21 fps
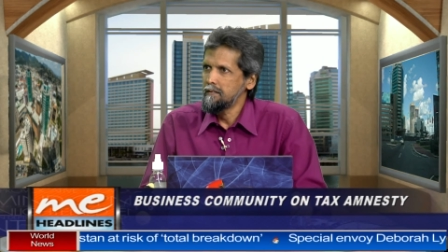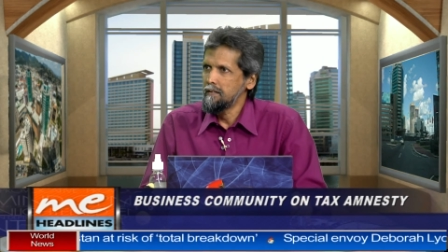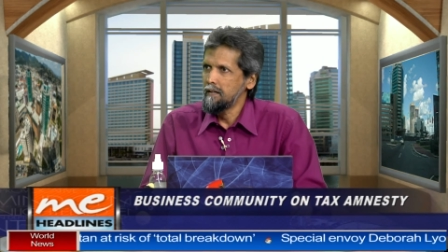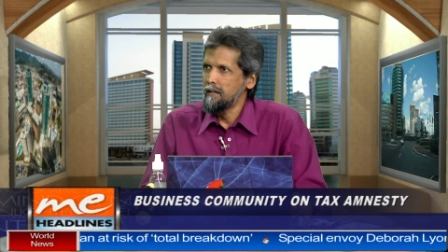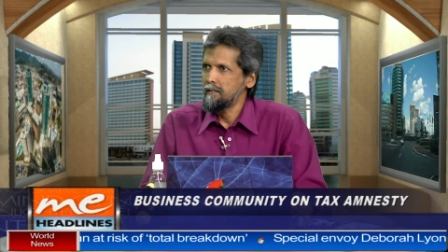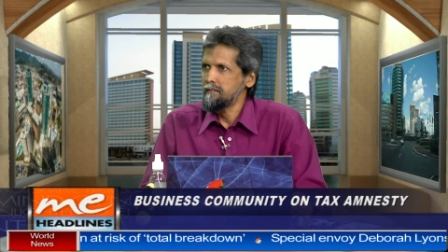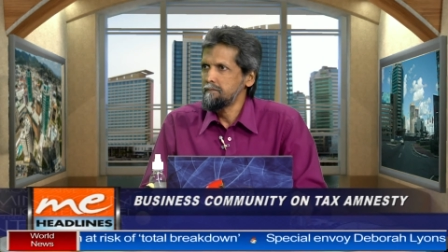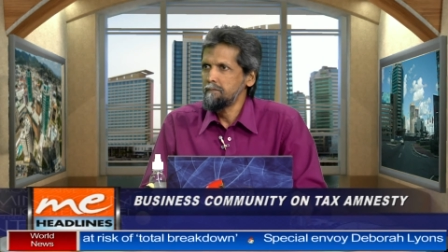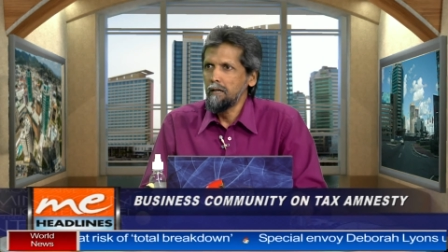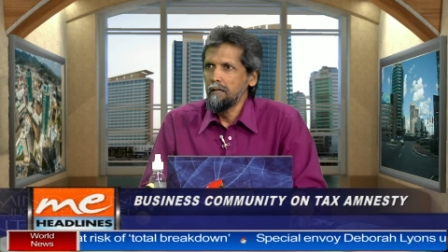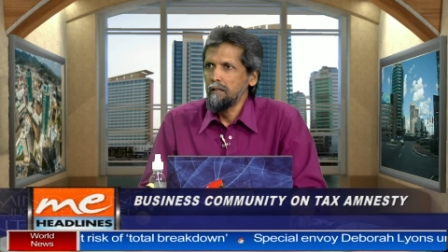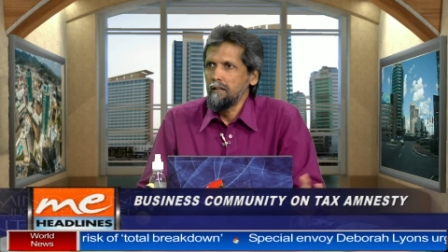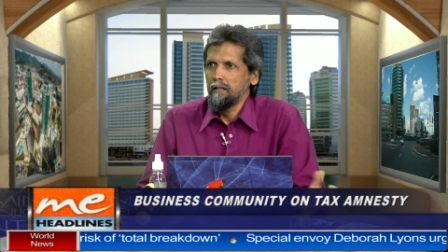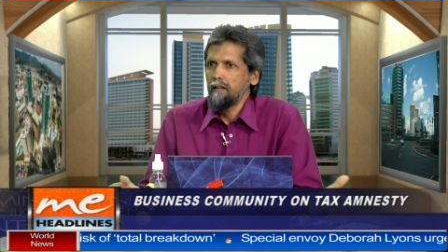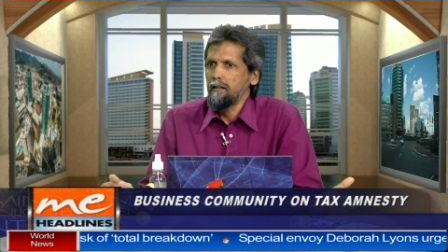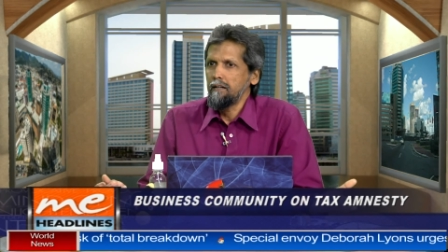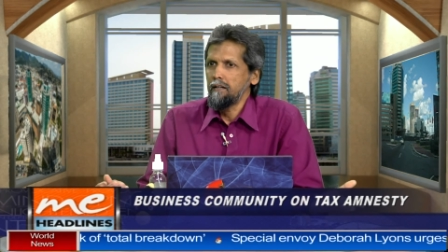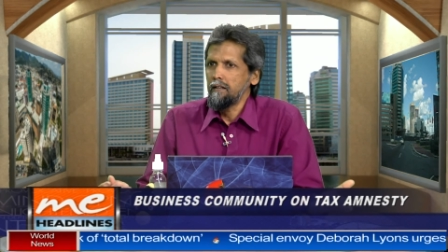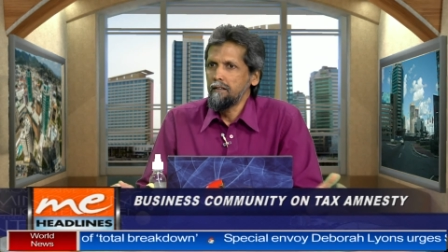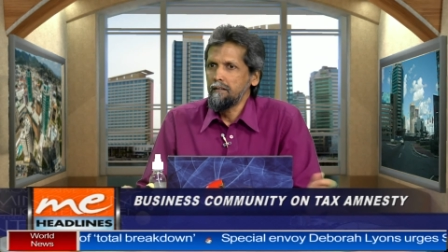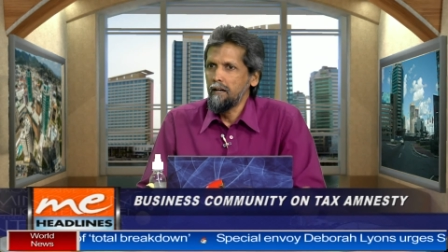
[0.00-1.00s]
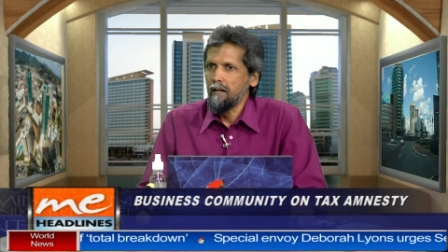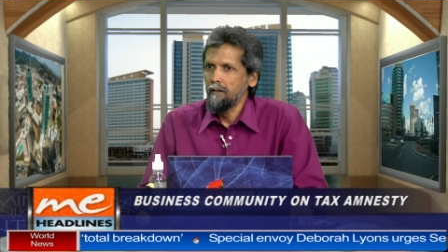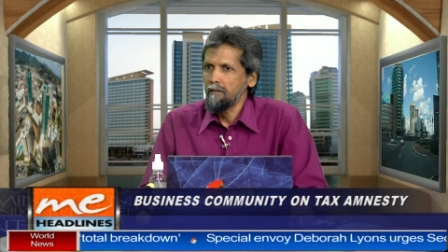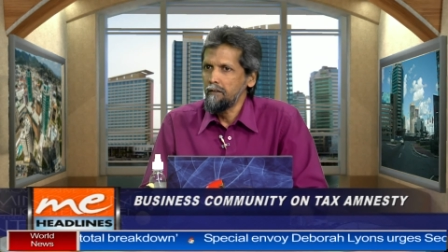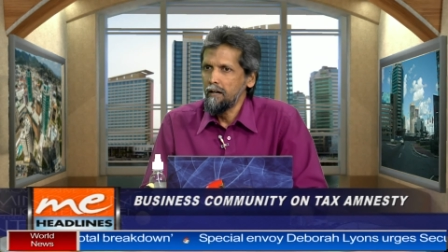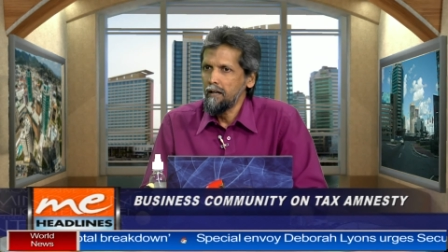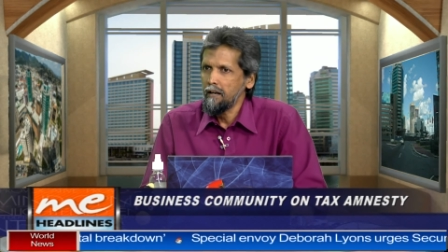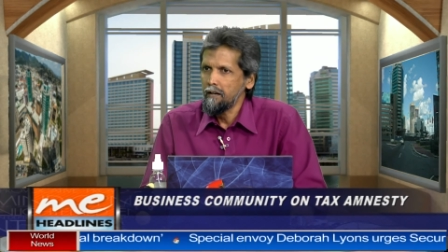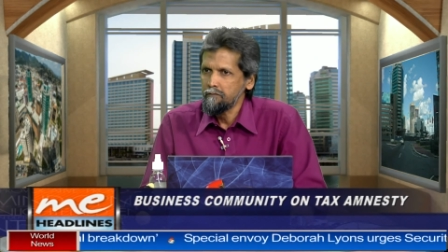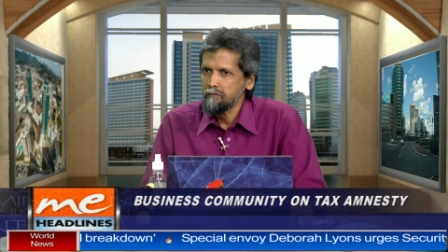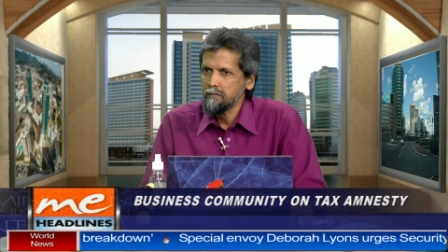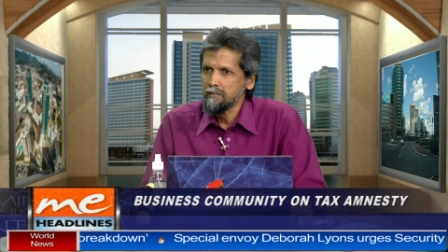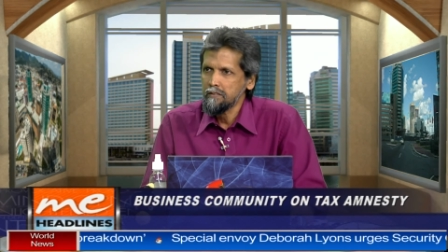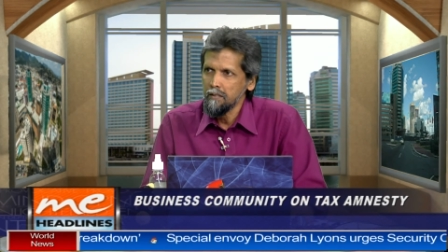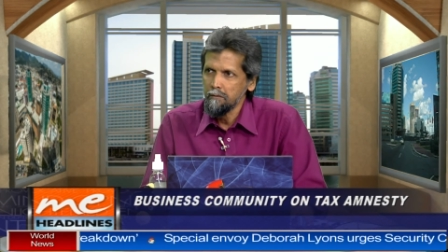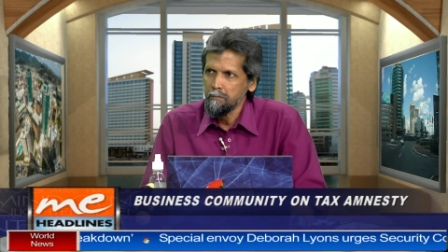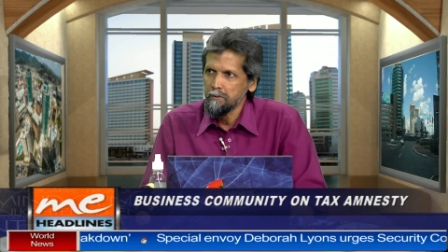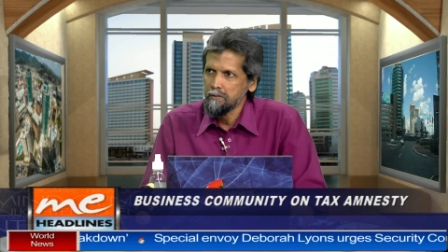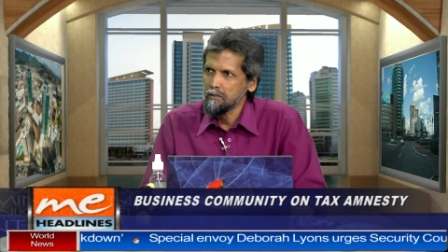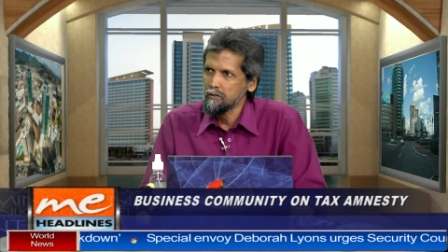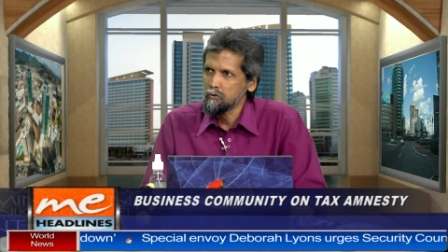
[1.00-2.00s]
I, I, I, have to say,
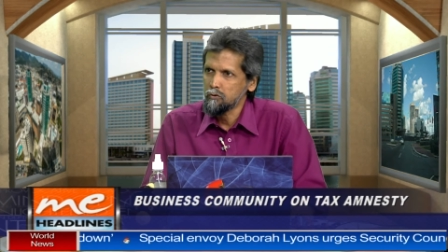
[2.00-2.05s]
Mr.